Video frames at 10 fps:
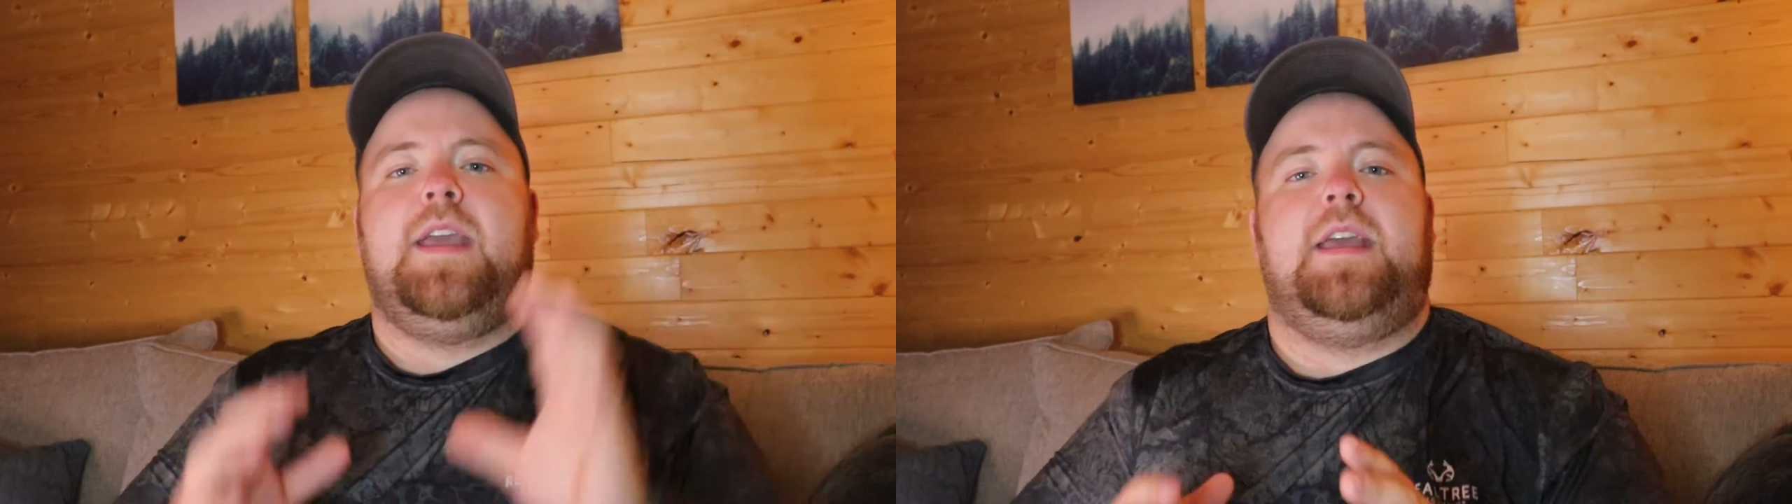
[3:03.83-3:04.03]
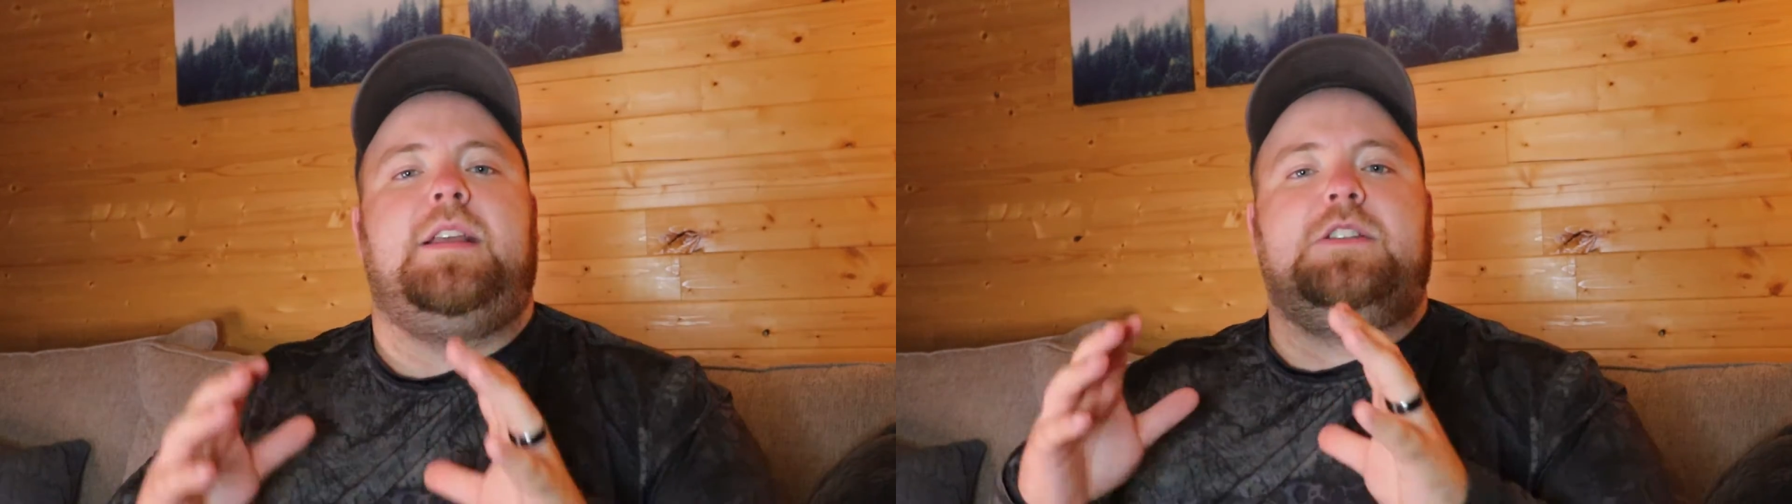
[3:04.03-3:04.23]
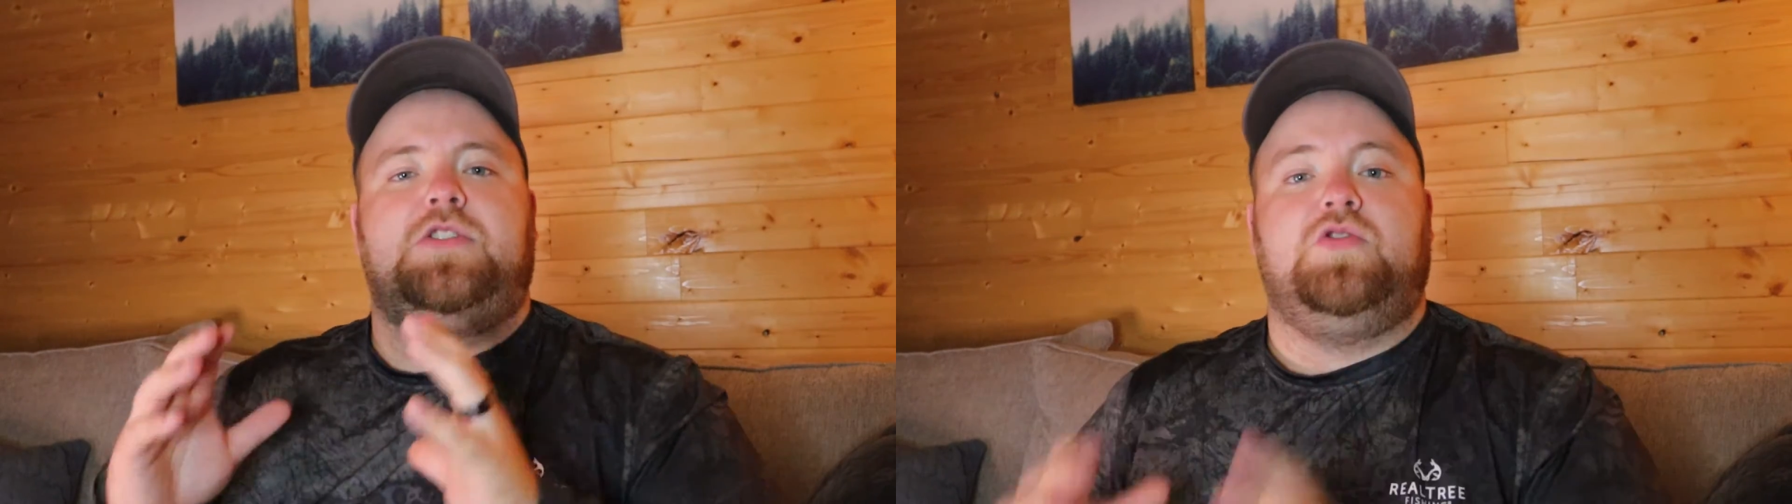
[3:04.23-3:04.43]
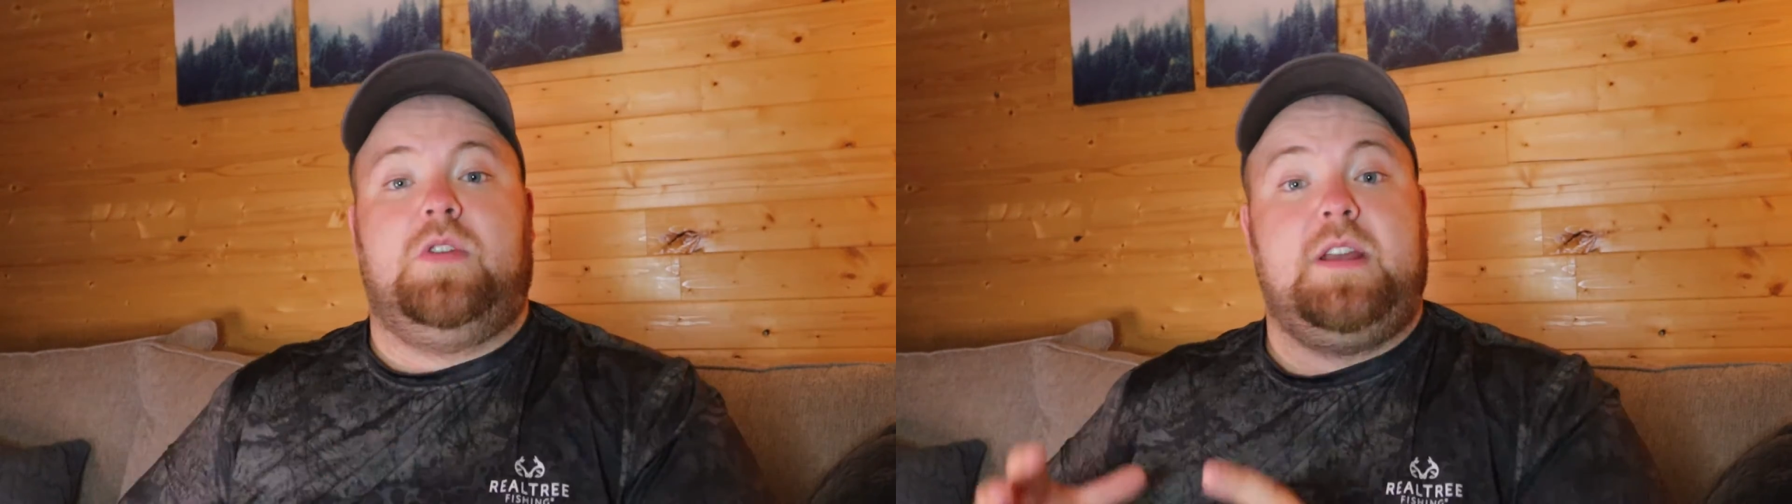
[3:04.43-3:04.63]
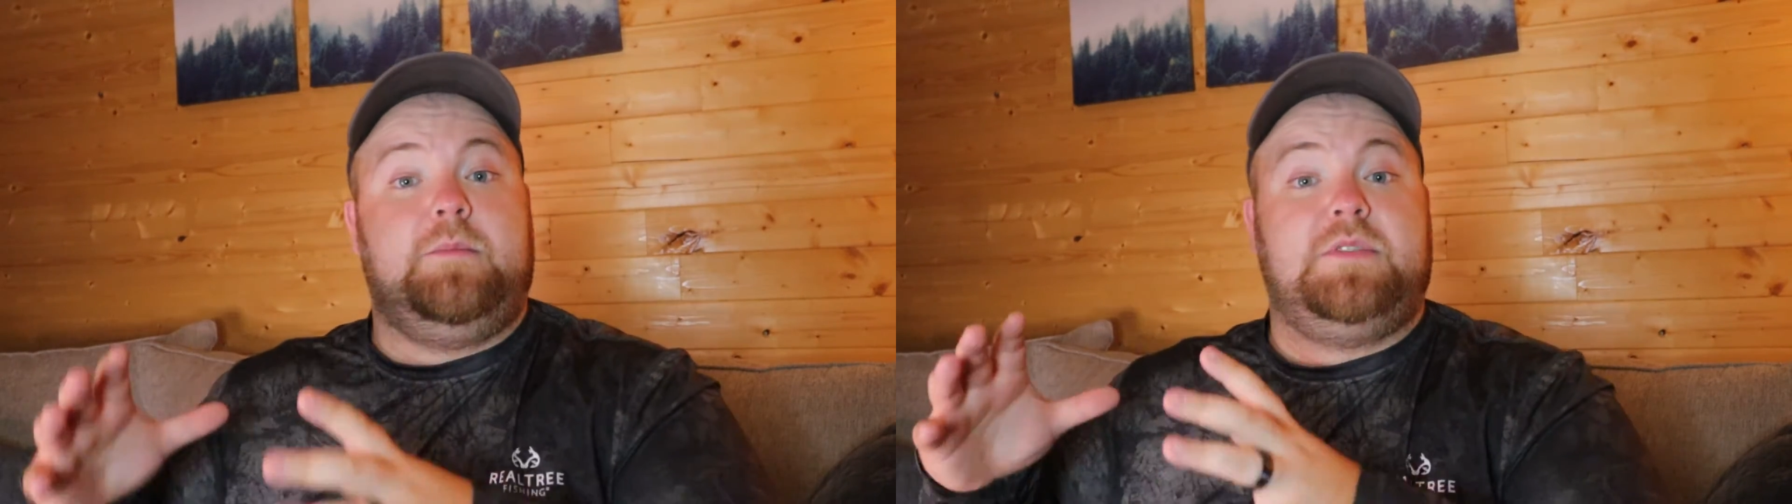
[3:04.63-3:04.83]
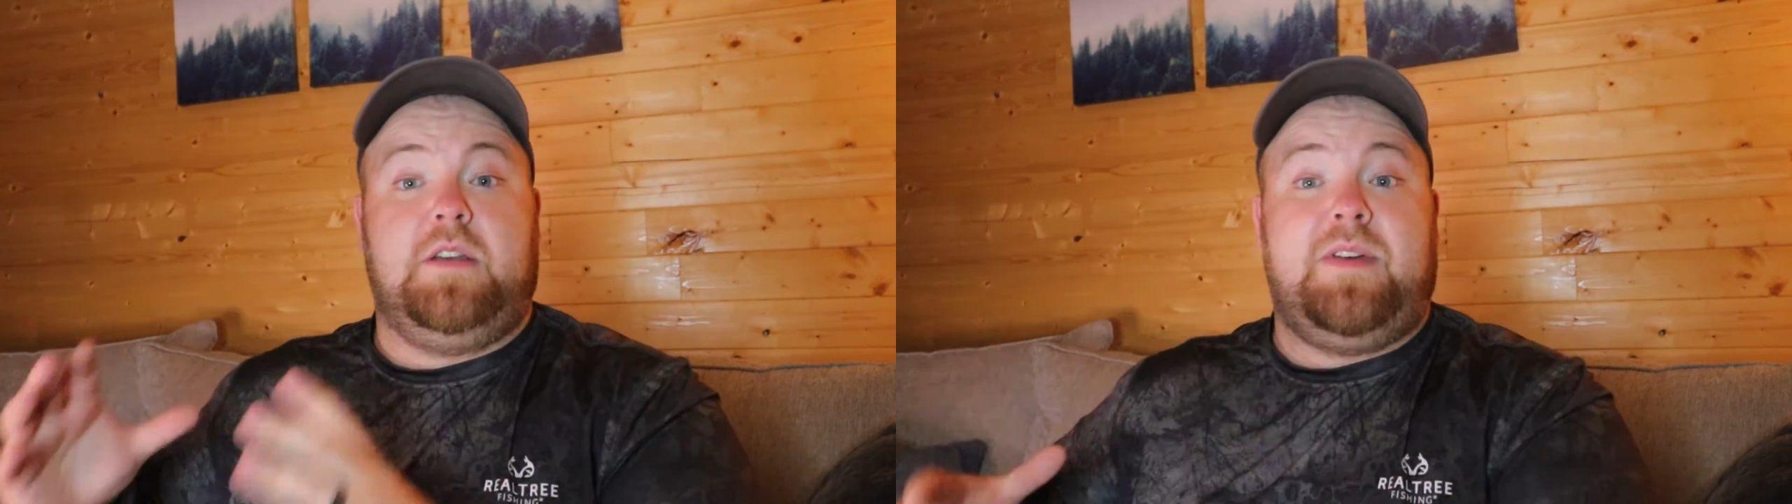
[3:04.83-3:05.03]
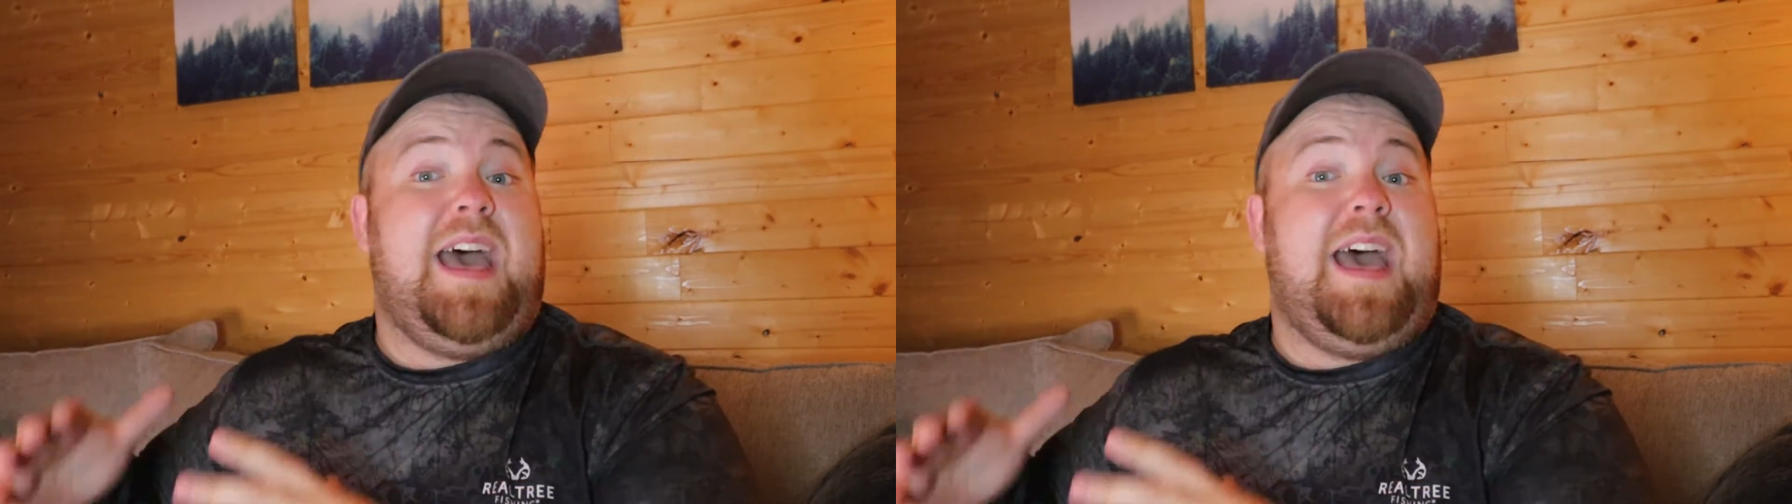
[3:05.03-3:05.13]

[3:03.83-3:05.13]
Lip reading: his dreams of